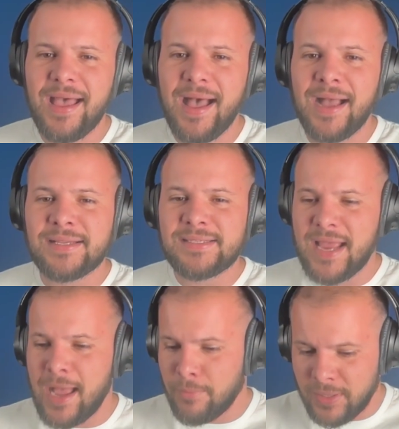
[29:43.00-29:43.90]
I can
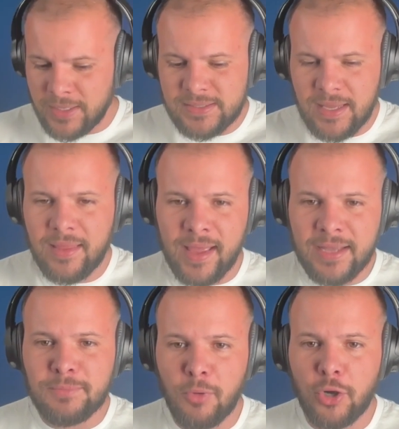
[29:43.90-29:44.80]
say, I'm going to sell at
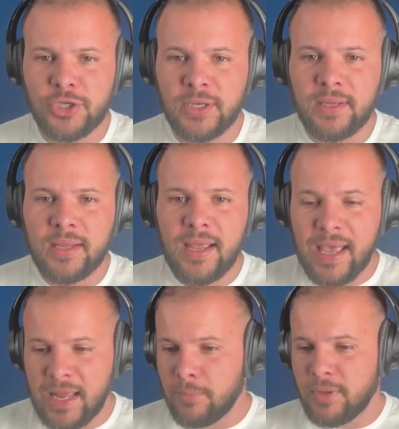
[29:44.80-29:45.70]
X margin
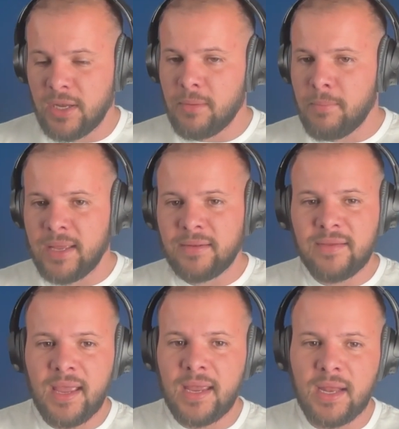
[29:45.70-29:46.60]
and I'm going to
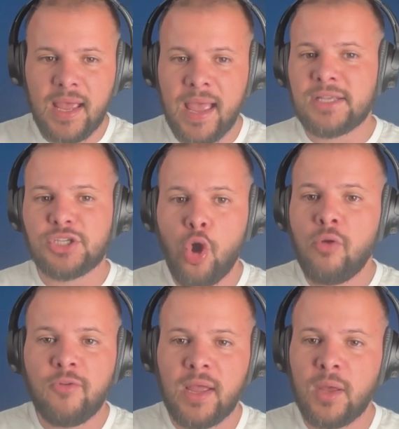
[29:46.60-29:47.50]
maintain X
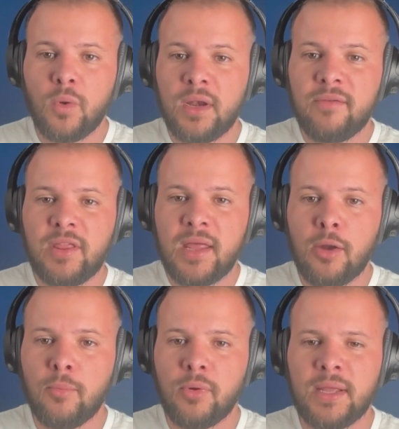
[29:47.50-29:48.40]
overhead, whatever that
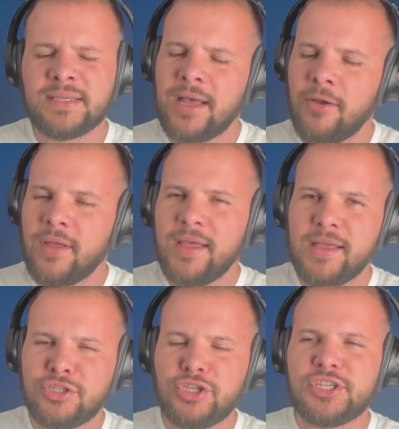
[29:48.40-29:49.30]
number is. Now,
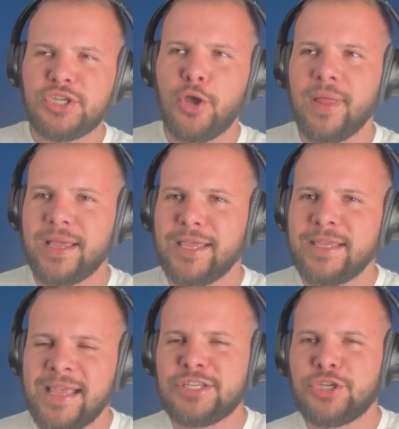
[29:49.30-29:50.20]
just know like,
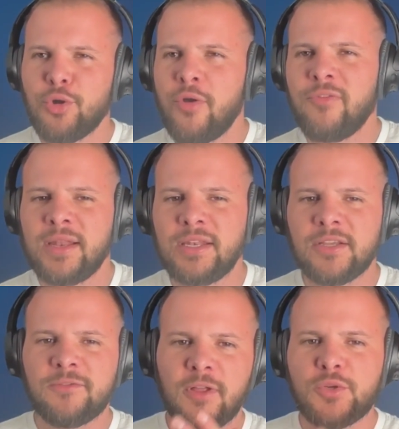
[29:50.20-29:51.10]
yes, your overhead
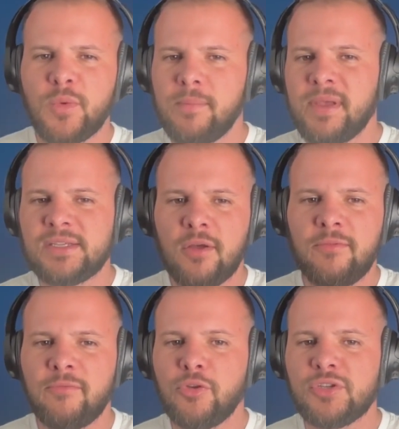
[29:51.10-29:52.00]
does fluctuate based off
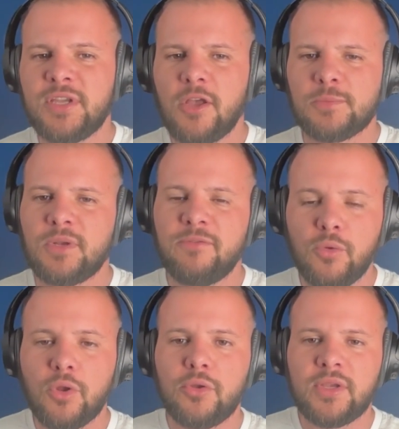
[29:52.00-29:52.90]
of your sales, but if you
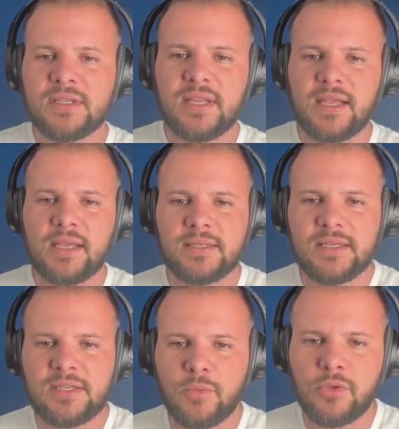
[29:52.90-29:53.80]
know you can stay
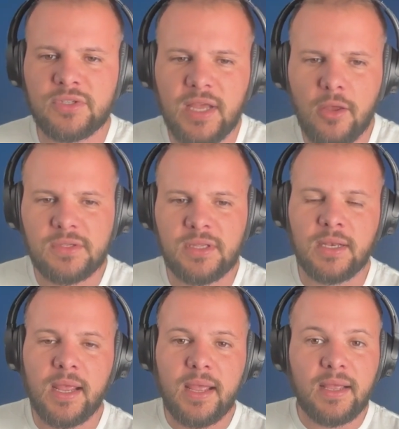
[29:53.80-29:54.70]
consistent with your sales, then
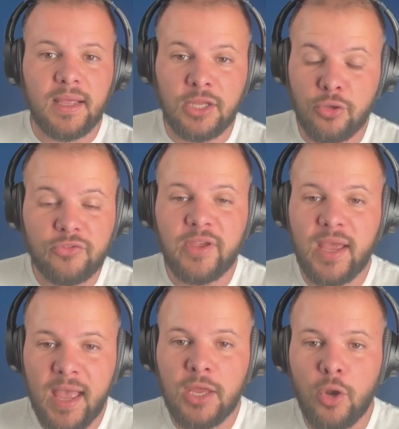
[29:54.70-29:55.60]
you say,
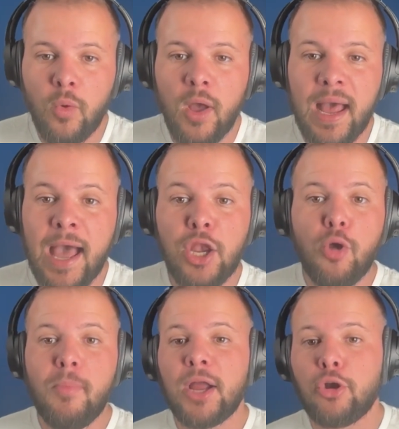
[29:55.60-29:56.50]
hey, you know what? I know
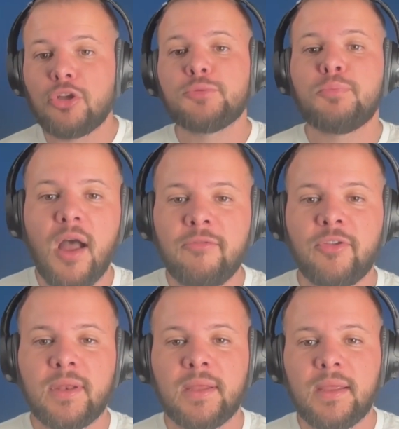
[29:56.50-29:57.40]
my gross
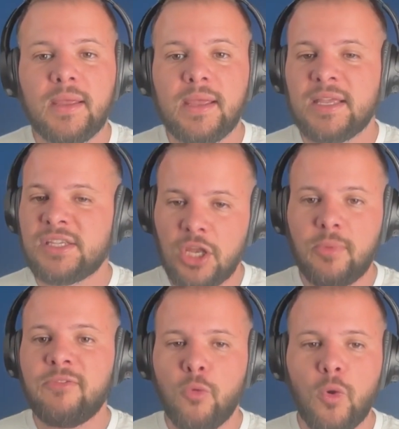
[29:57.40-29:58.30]
profit is going to
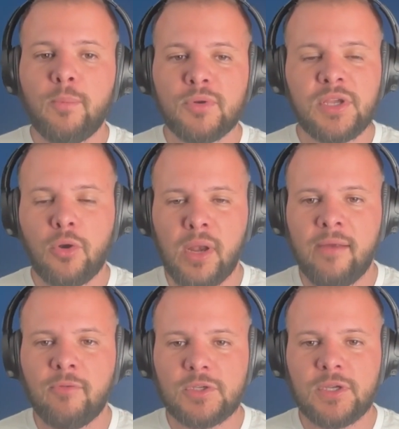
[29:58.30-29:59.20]
be 40% on
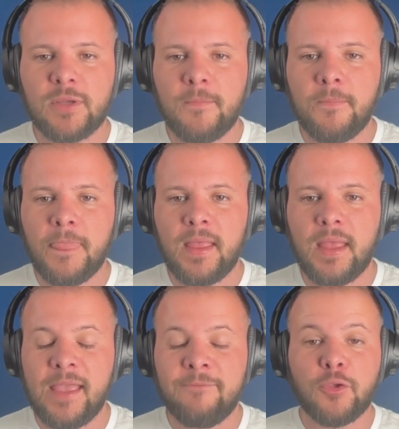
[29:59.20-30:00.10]
average.
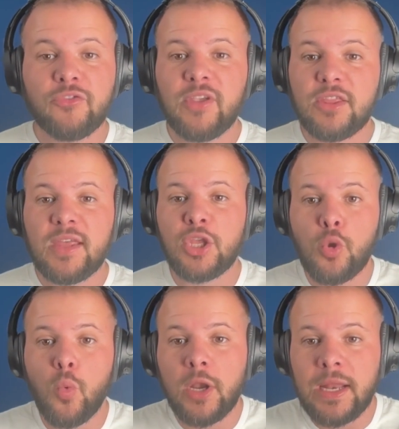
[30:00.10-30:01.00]
If you say that you
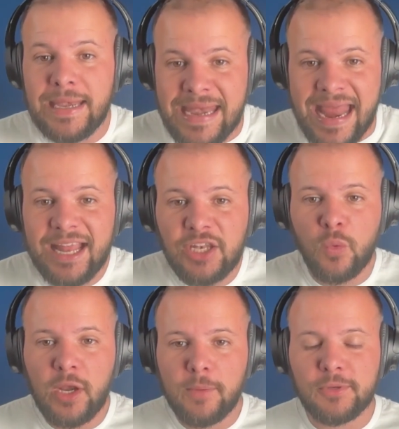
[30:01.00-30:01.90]
want to net
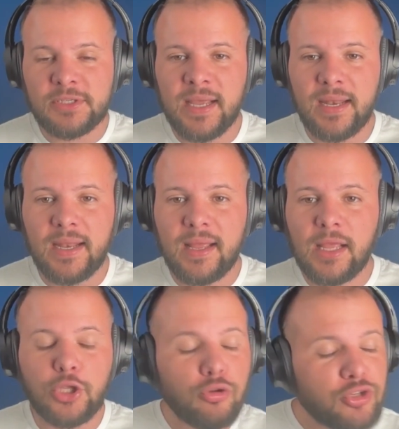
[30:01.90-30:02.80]
20%,
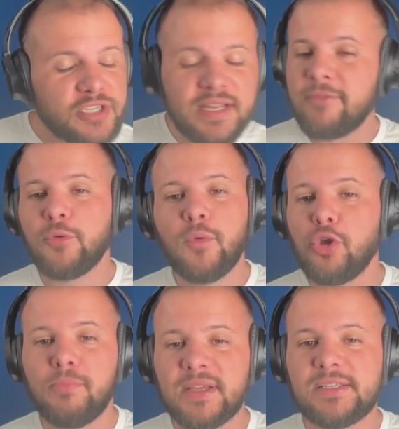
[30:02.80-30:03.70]
you just have to run
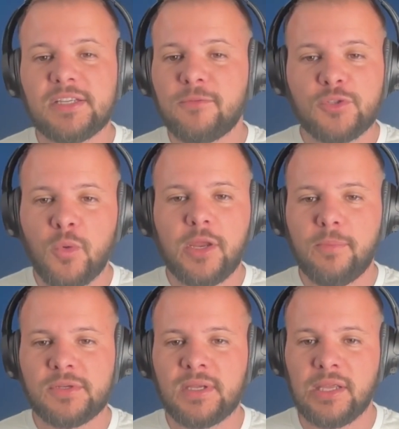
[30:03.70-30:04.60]
your business for
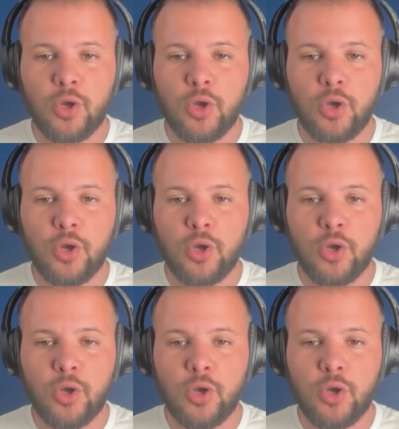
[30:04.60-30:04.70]
20%.